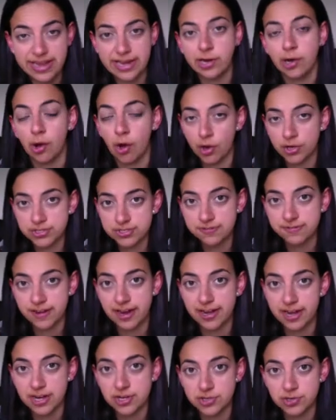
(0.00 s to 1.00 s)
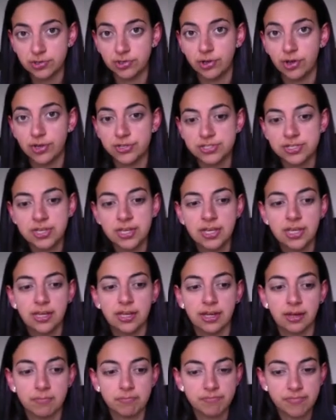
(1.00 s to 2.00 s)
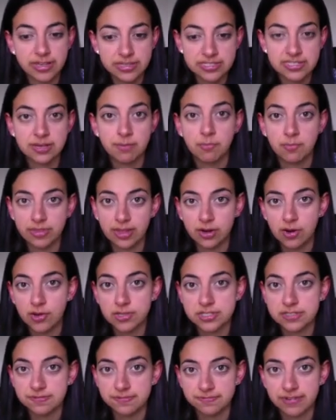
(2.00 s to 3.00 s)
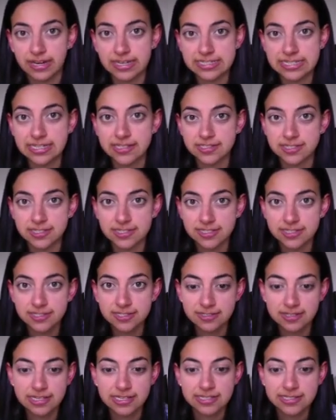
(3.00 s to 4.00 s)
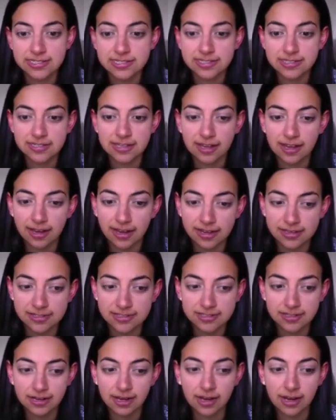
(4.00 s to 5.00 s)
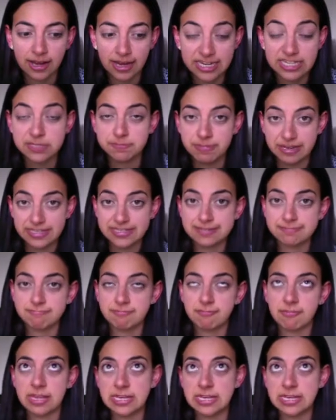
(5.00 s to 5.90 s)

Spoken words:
big loss, financial loss, and the cost of vaccines it's